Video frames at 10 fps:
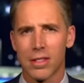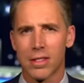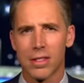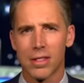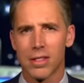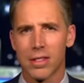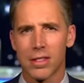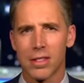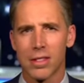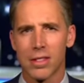
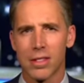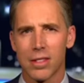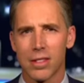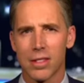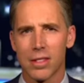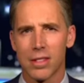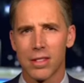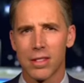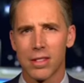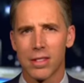
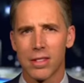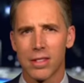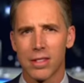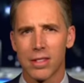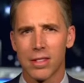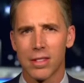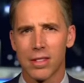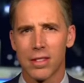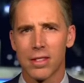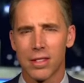
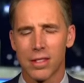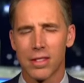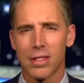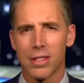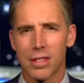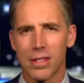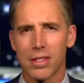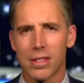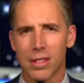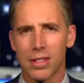
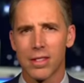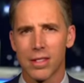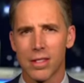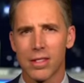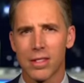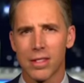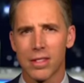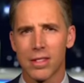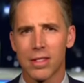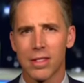
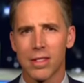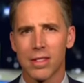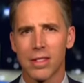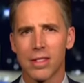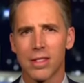The person shown says nothing.